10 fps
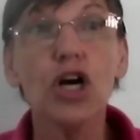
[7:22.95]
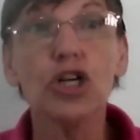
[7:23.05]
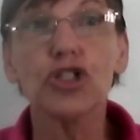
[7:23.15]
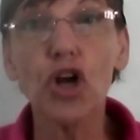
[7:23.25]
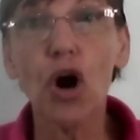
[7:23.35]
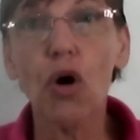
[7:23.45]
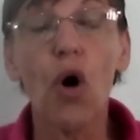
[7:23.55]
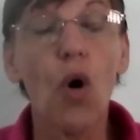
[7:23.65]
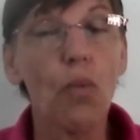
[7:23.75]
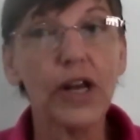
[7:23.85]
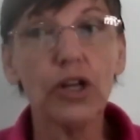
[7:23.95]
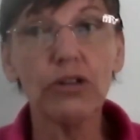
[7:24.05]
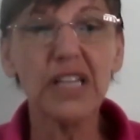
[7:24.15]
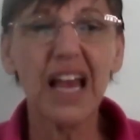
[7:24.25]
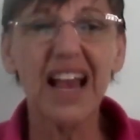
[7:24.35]
So when you
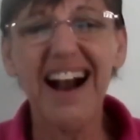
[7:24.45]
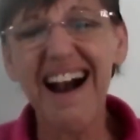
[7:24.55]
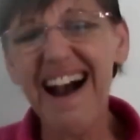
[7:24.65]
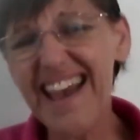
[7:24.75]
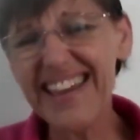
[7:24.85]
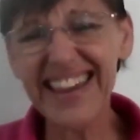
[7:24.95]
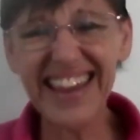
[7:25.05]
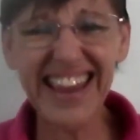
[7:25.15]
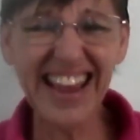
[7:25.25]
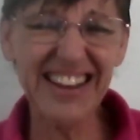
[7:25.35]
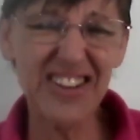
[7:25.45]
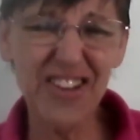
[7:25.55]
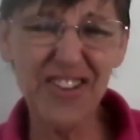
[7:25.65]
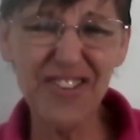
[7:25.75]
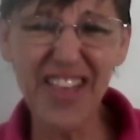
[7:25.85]
say, I can't
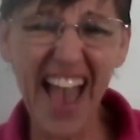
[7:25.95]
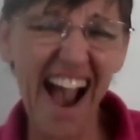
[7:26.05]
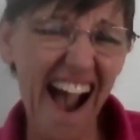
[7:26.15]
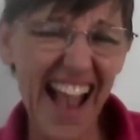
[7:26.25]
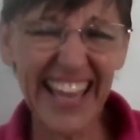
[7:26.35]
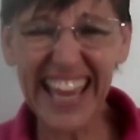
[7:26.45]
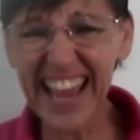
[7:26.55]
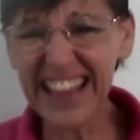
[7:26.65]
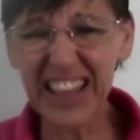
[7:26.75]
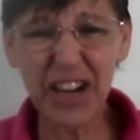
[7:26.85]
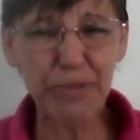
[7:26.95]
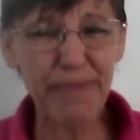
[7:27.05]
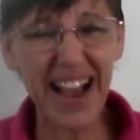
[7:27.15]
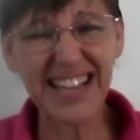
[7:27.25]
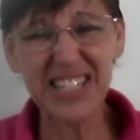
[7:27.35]
do that, I can't learn
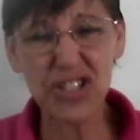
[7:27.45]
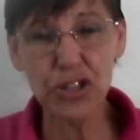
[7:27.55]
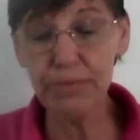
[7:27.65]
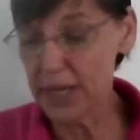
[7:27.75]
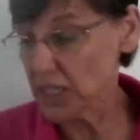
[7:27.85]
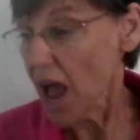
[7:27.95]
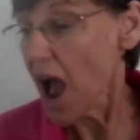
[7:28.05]
my sumas,